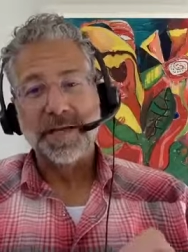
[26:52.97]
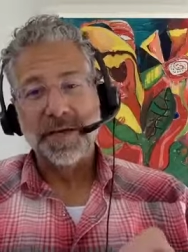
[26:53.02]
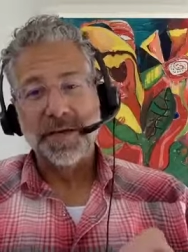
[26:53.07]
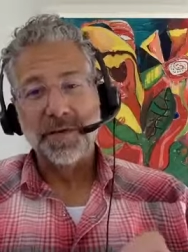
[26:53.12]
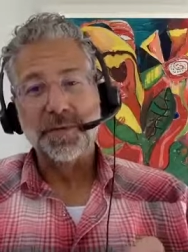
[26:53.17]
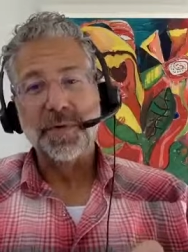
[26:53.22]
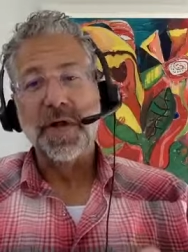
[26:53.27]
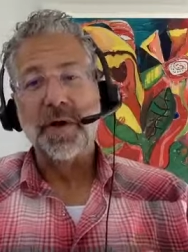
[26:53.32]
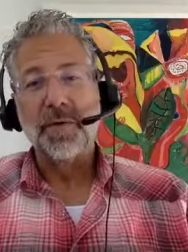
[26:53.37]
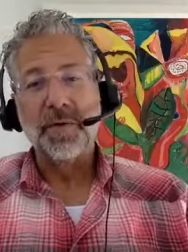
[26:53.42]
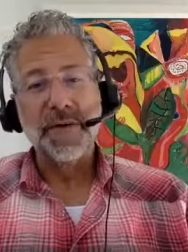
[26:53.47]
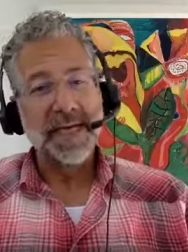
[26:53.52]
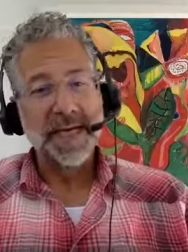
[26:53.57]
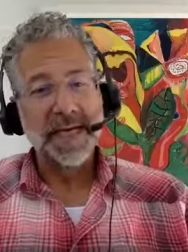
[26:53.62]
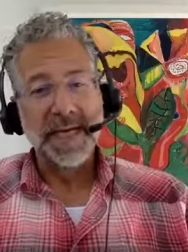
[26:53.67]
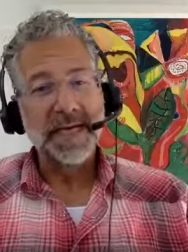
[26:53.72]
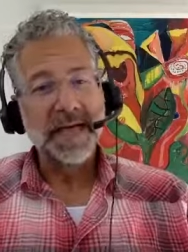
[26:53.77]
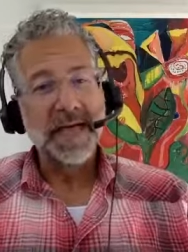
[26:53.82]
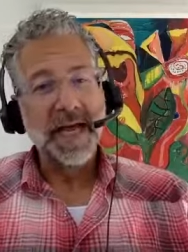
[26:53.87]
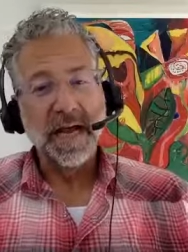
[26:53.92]
knew going
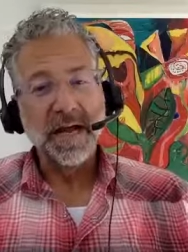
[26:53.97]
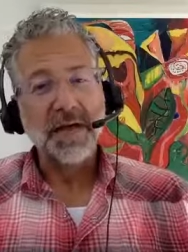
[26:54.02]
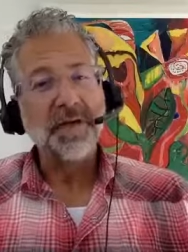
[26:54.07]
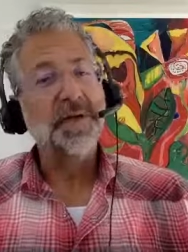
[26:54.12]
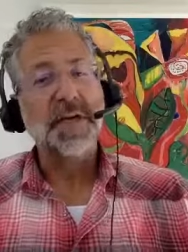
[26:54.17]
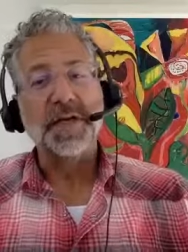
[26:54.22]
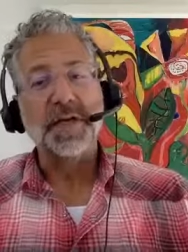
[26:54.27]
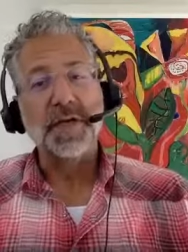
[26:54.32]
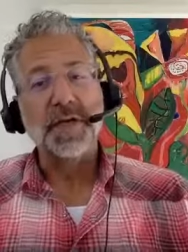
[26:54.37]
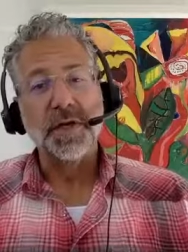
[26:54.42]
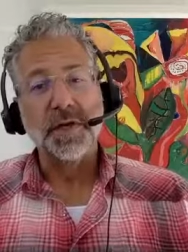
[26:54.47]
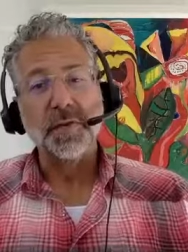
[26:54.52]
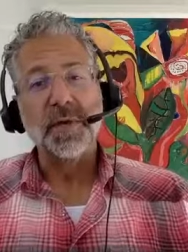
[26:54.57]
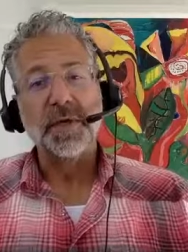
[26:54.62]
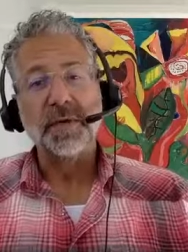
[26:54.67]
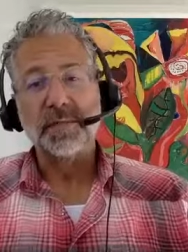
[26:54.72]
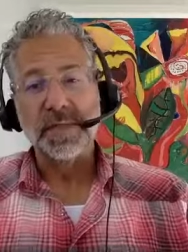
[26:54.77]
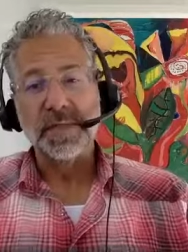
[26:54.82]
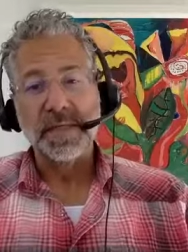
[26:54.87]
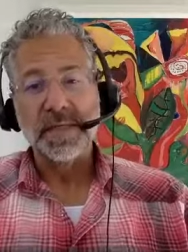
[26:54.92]
in. I already knew
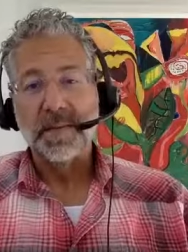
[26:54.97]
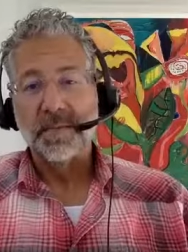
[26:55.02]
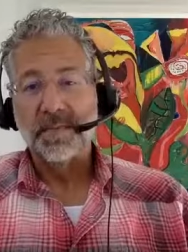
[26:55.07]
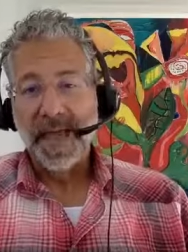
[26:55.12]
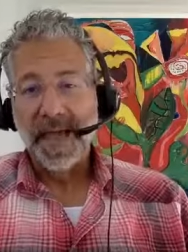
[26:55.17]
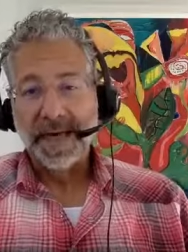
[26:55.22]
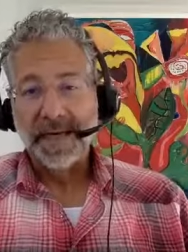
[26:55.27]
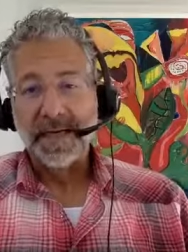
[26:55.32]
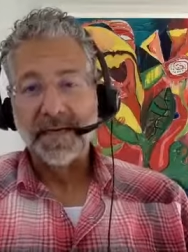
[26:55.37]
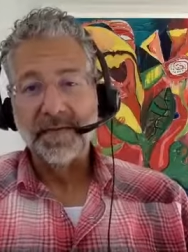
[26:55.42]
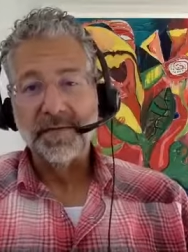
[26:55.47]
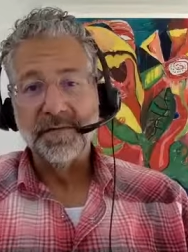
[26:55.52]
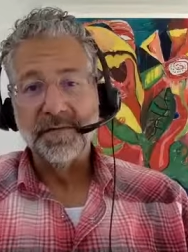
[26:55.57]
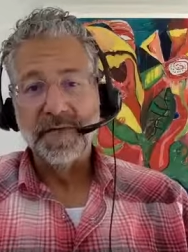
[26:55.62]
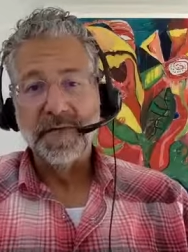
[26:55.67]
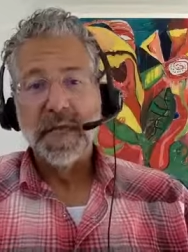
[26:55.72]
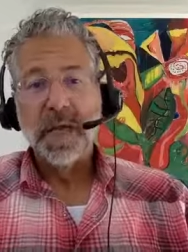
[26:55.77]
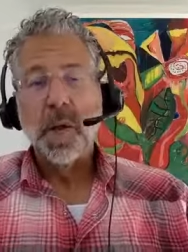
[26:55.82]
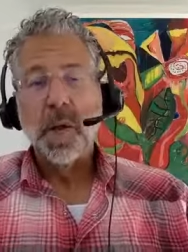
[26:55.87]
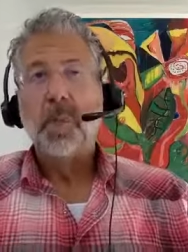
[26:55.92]
it was competitive,
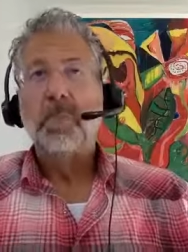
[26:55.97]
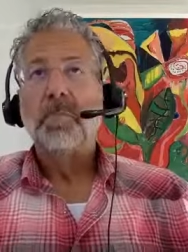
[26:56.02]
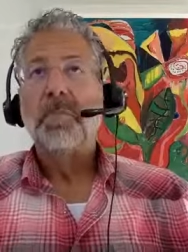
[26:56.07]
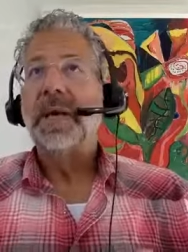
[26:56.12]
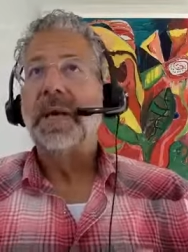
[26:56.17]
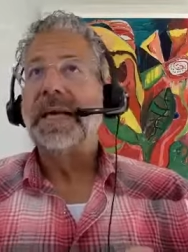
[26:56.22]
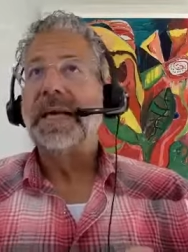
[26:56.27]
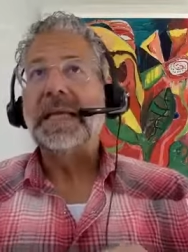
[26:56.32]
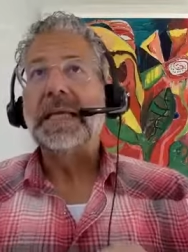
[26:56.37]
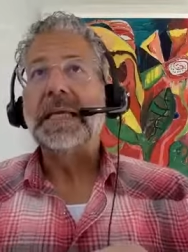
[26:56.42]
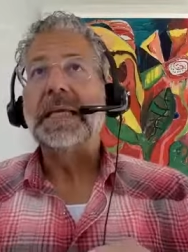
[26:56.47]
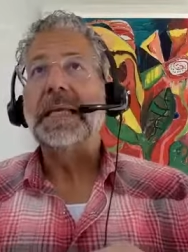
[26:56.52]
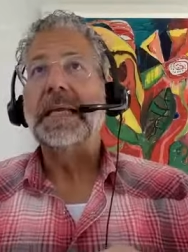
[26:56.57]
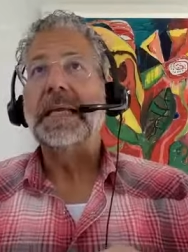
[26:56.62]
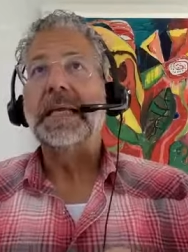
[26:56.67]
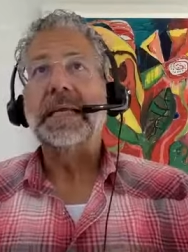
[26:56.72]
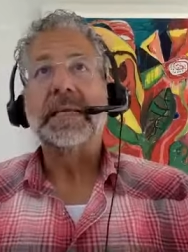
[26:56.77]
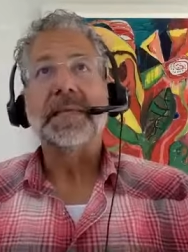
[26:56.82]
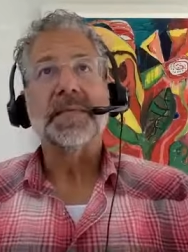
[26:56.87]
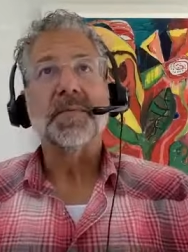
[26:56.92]
but it
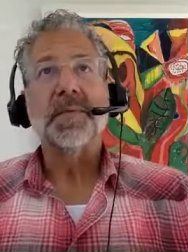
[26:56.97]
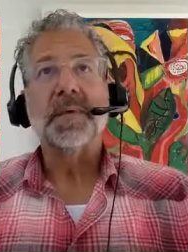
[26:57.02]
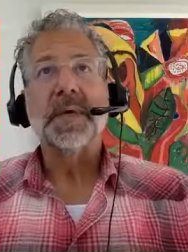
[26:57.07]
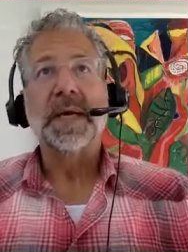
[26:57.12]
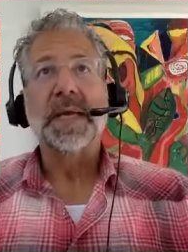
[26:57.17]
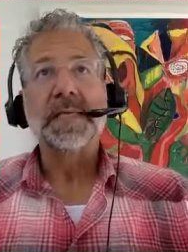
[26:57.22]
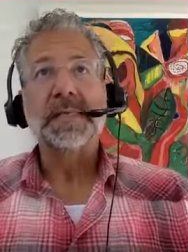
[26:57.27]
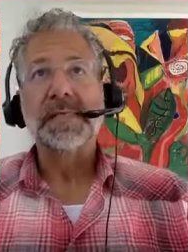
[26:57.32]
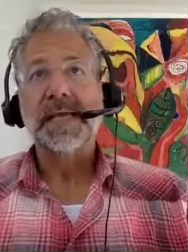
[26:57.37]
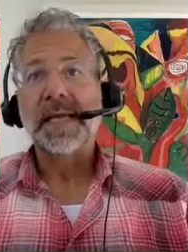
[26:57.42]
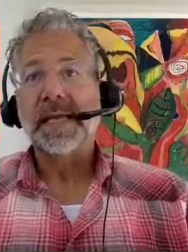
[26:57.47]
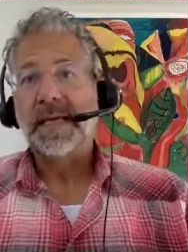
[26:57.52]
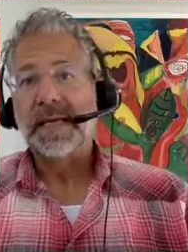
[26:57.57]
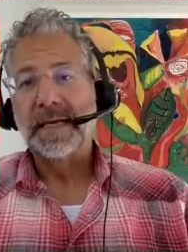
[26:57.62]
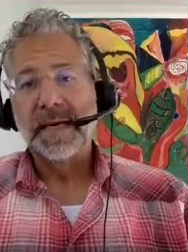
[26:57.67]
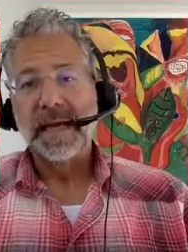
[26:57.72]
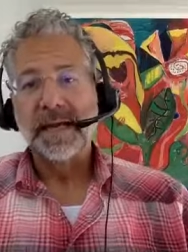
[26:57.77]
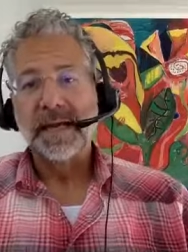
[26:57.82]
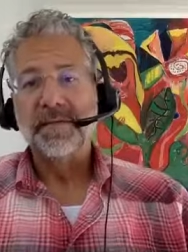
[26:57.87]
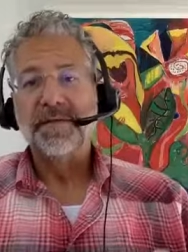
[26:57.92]
is when I say a
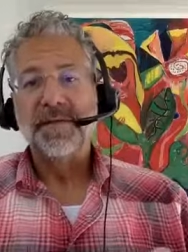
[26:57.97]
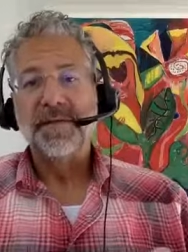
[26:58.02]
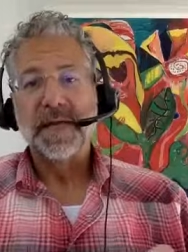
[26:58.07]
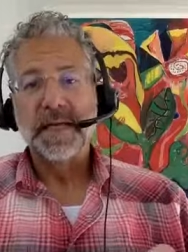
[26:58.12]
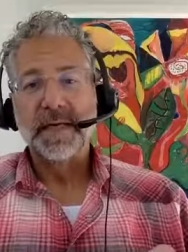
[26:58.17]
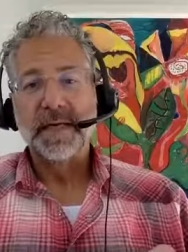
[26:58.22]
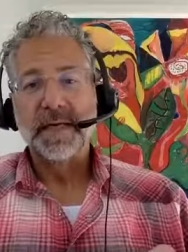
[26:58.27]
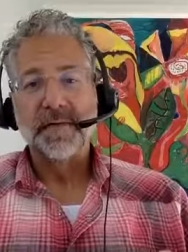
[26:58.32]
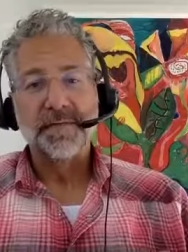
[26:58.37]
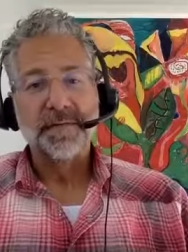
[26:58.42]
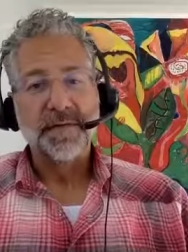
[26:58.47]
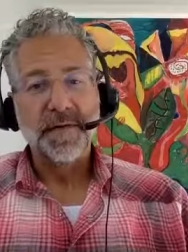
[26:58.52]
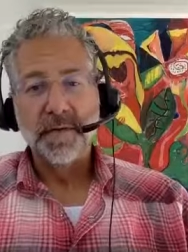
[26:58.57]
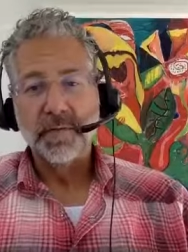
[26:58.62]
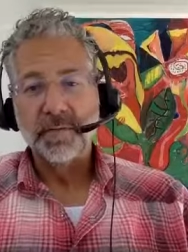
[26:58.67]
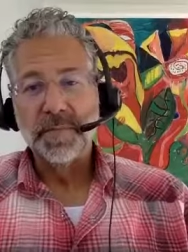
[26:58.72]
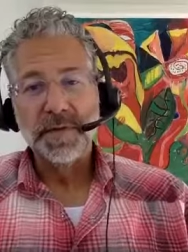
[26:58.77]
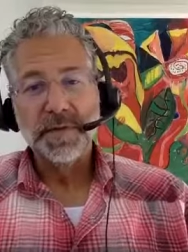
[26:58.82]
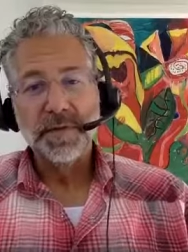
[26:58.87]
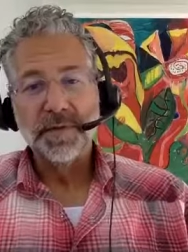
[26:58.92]
knife fight in a
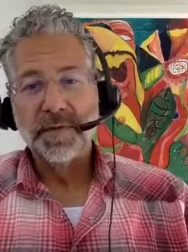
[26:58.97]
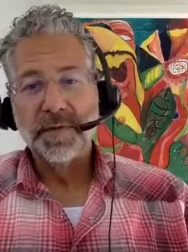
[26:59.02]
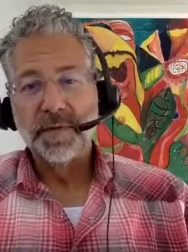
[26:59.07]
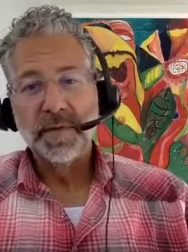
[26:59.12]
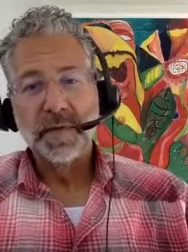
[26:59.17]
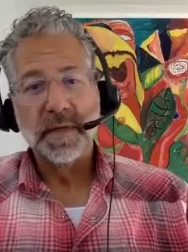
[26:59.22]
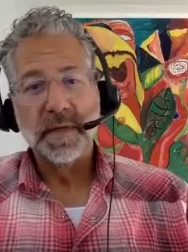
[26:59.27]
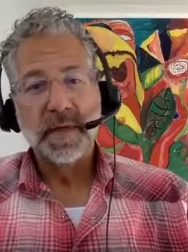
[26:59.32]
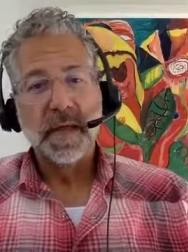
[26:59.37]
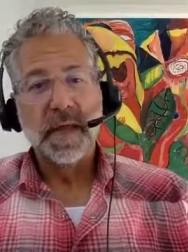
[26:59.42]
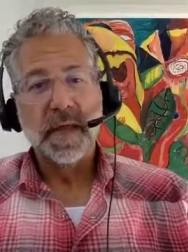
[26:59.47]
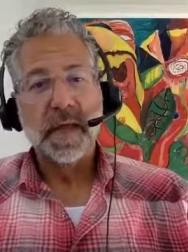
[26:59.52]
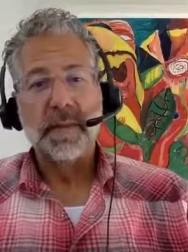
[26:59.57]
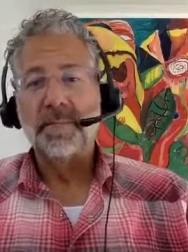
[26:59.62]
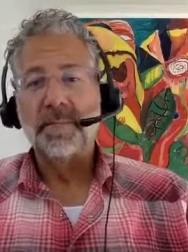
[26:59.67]
phone booth. Um,